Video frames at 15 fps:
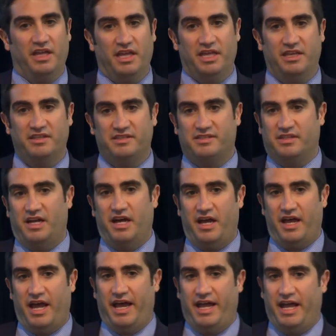is
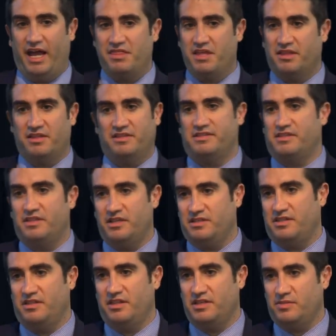uh, I, I, think this,
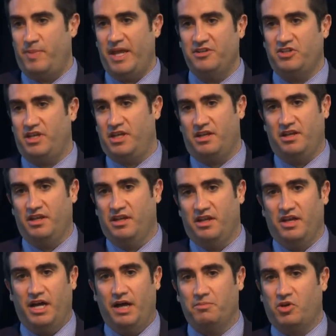this, this patient
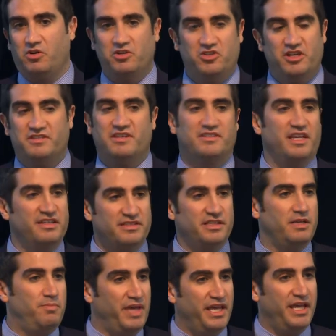um, could just as
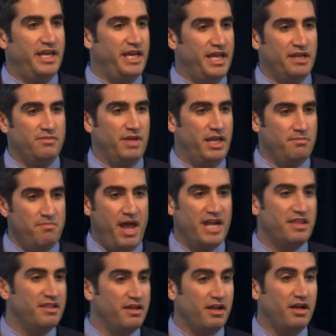easily be in, in many
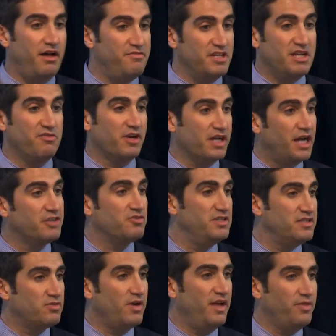of the, of the different
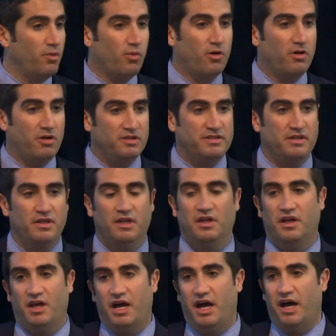countries around the world
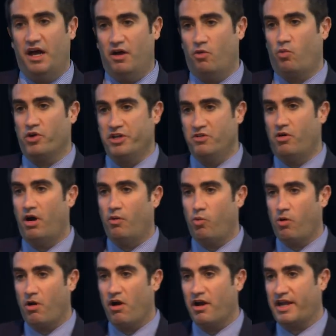uh, where you all
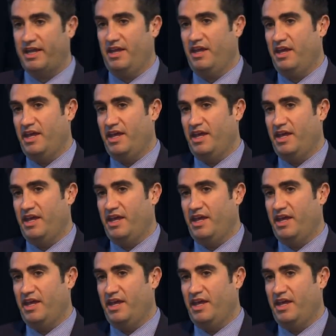work.